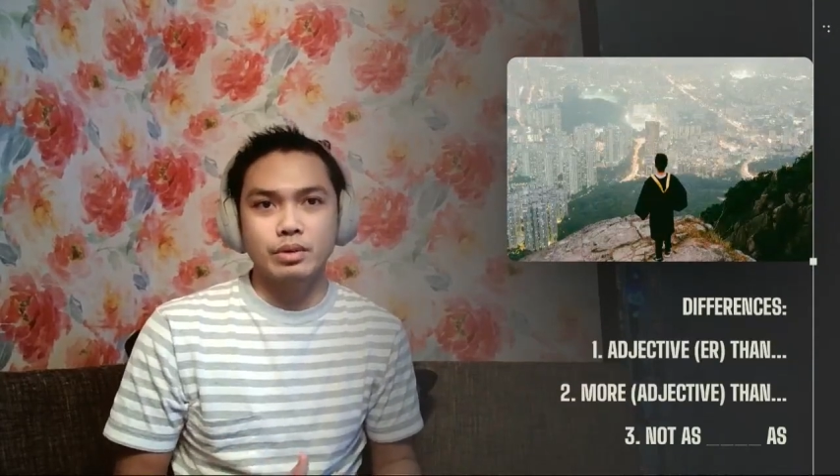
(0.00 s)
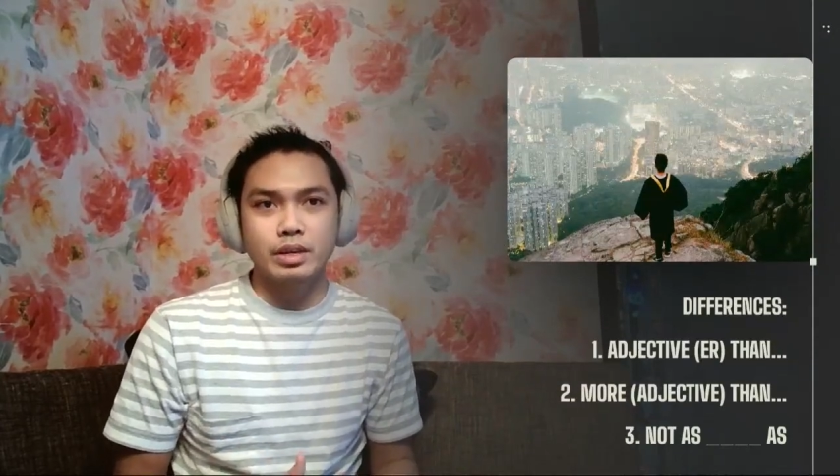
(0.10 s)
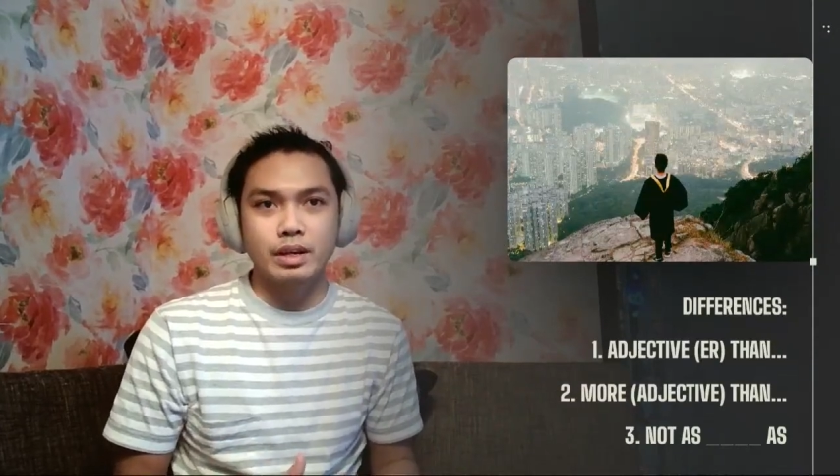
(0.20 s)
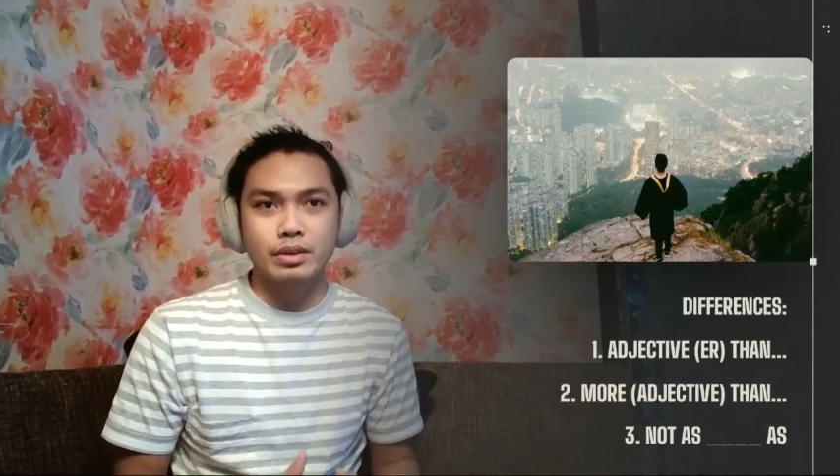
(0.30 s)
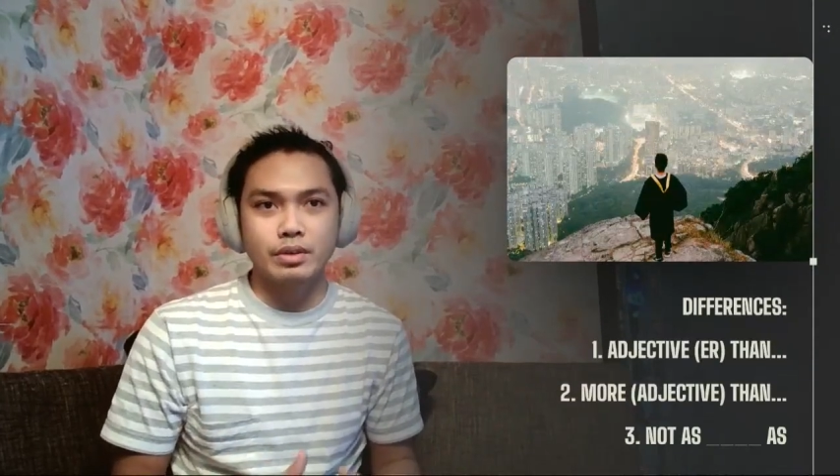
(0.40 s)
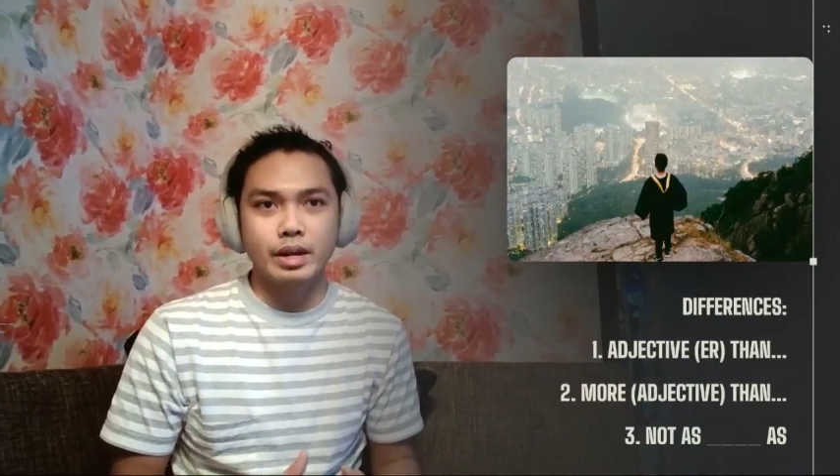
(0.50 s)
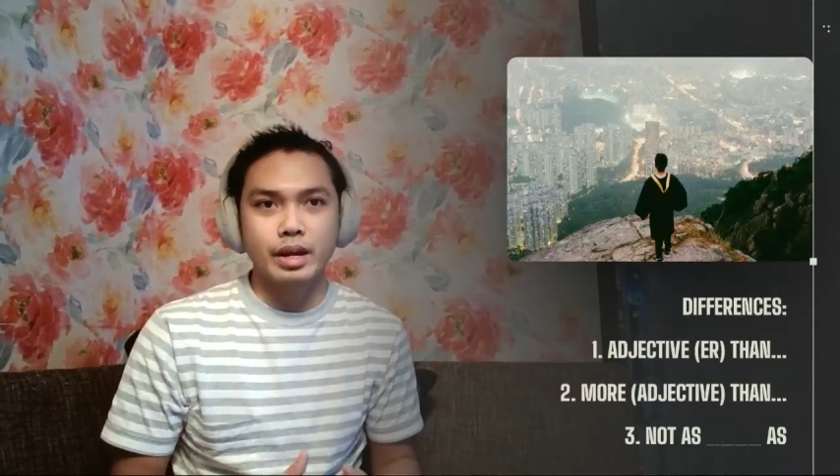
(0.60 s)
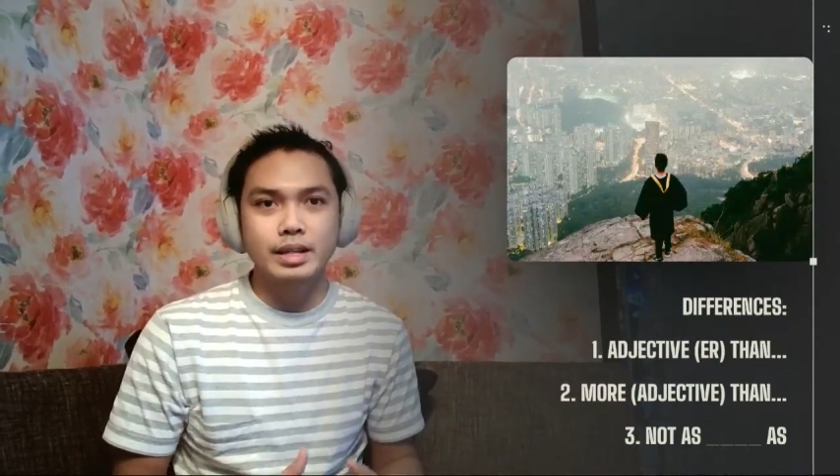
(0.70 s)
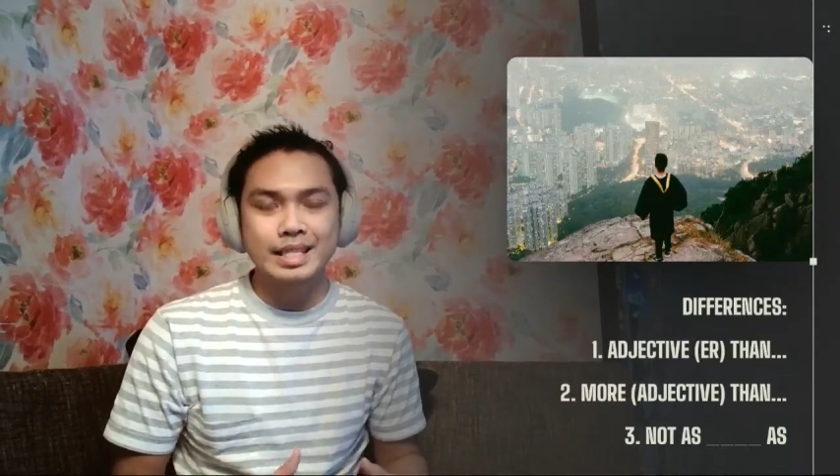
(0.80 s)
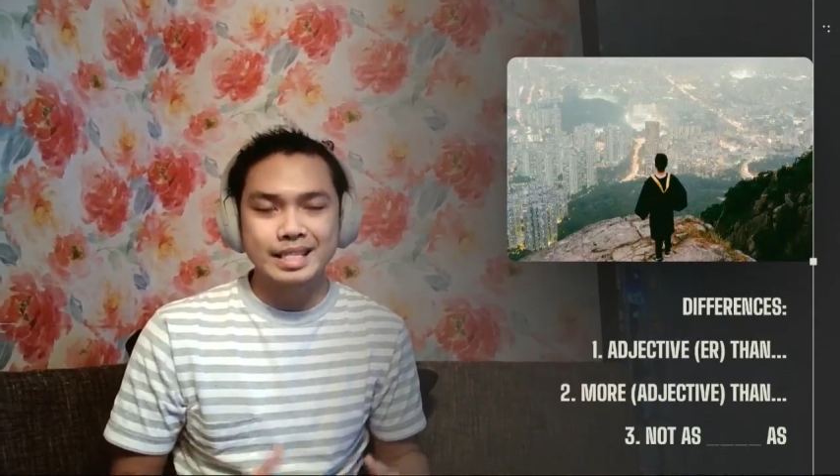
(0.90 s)
on the other
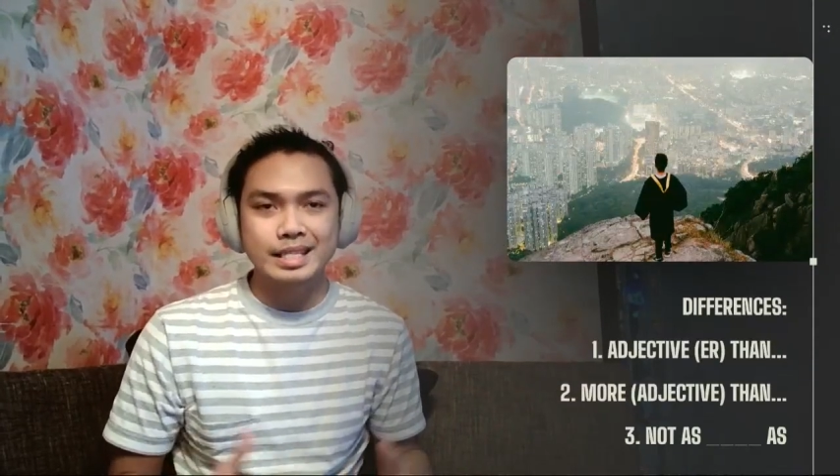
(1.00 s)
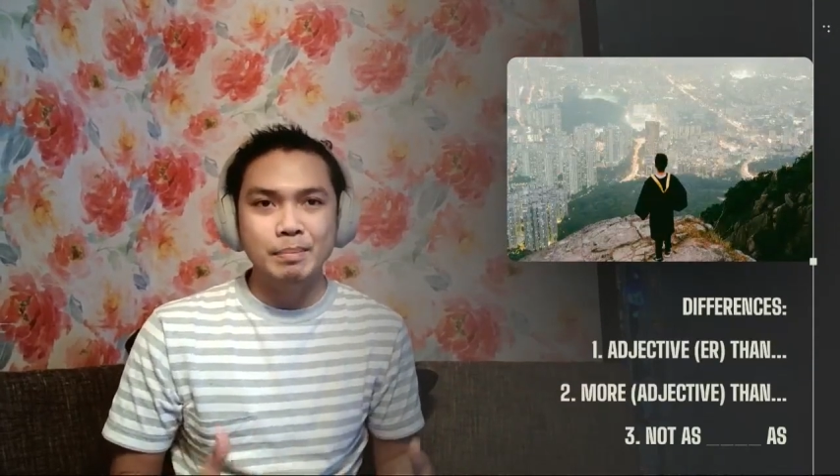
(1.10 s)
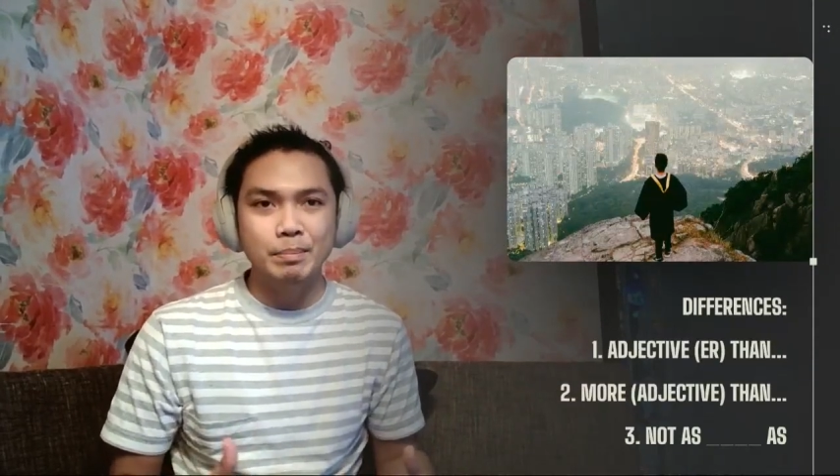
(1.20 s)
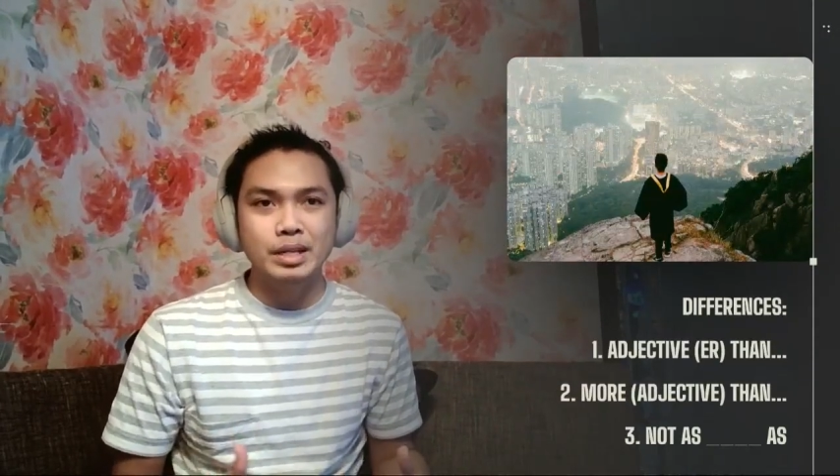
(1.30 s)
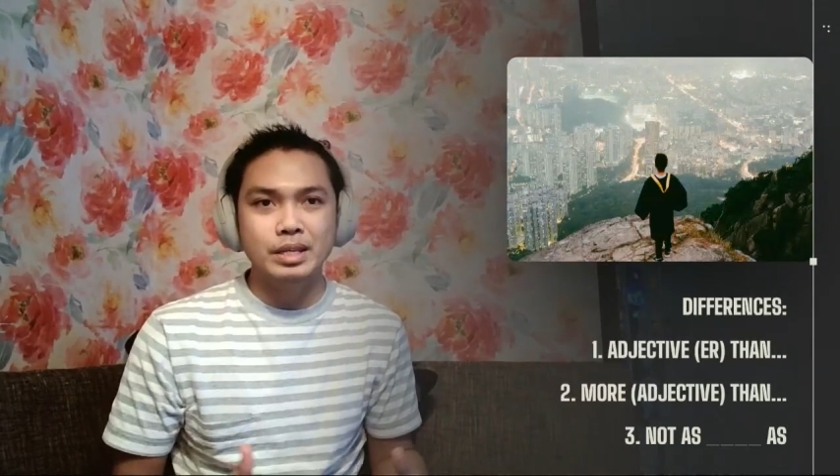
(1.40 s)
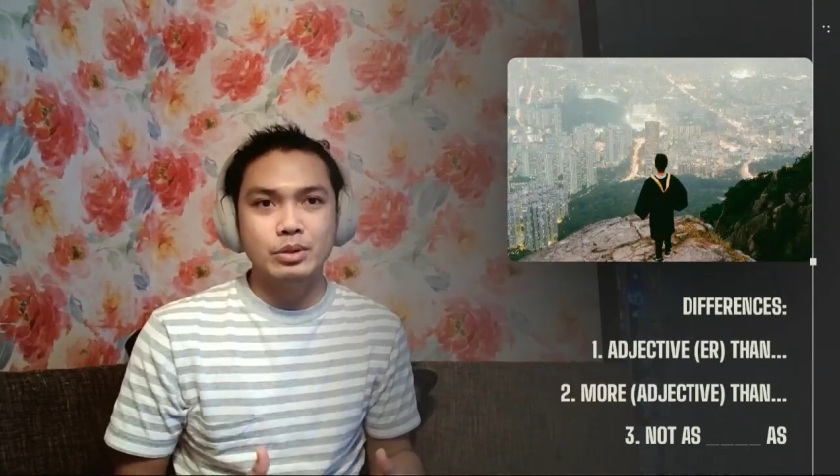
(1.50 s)
hand, simply